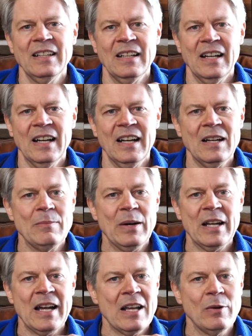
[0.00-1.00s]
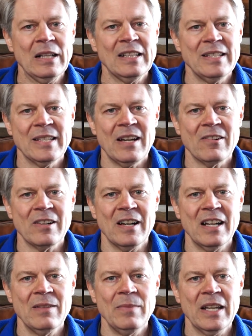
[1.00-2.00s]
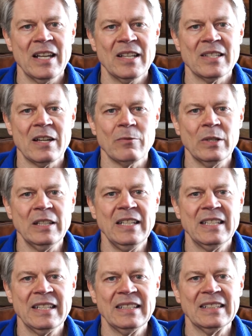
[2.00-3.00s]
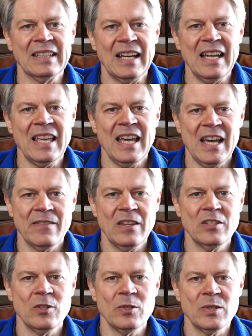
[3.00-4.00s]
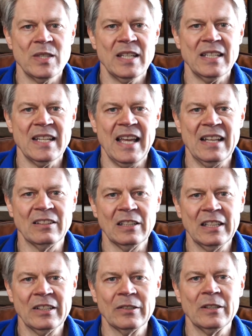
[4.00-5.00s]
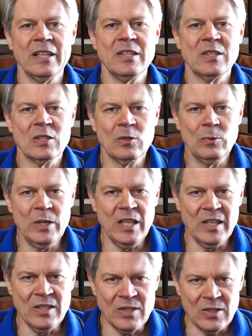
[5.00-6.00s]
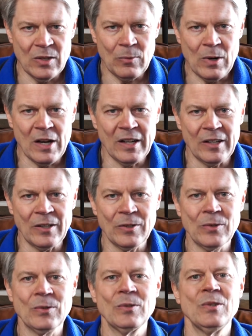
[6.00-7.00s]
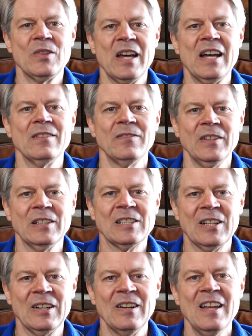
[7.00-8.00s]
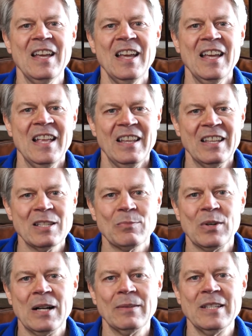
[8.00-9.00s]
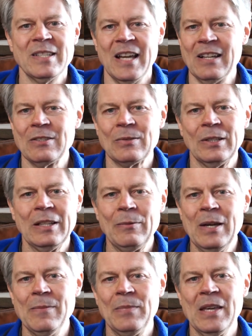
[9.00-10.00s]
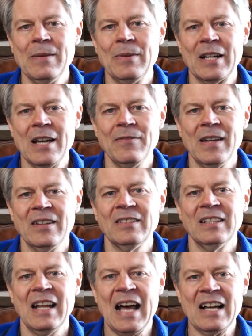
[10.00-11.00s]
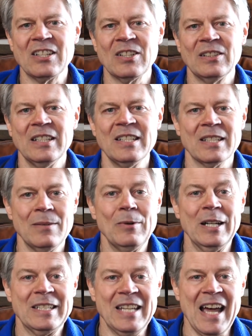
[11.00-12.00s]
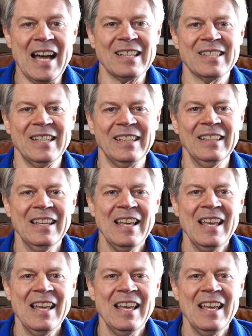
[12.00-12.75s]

but I quickly soured on it because I really didn't like having to sit and literally squeeze the water through that filter. This probably sounds really wimpy, but I found it actually somewhat taxing